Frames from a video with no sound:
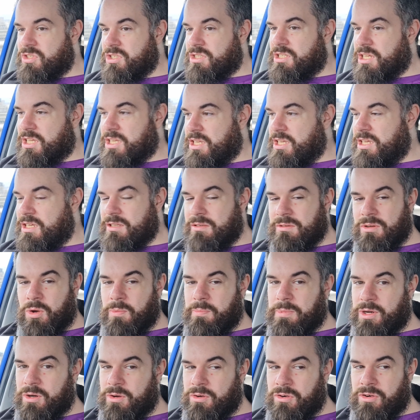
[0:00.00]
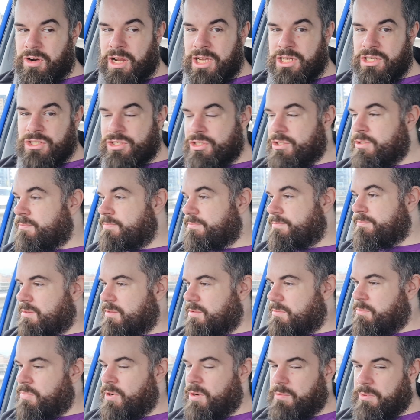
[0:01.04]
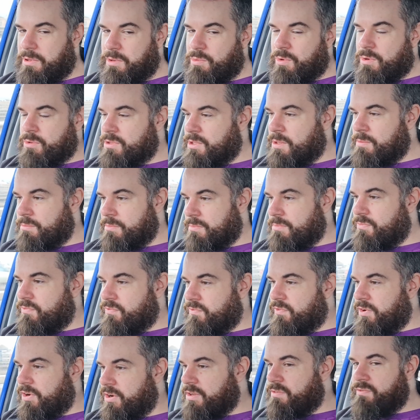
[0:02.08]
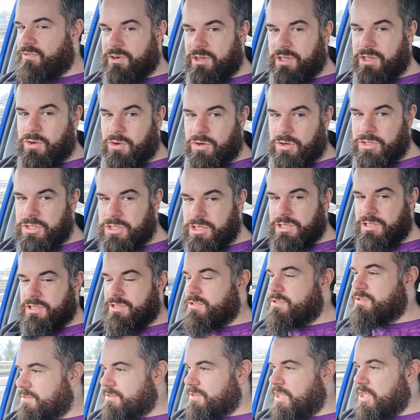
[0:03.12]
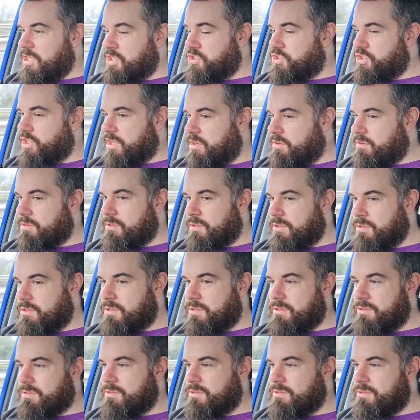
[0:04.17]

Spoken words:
Just again, hope I don't crash. Probably won't. I'm very cautious in general.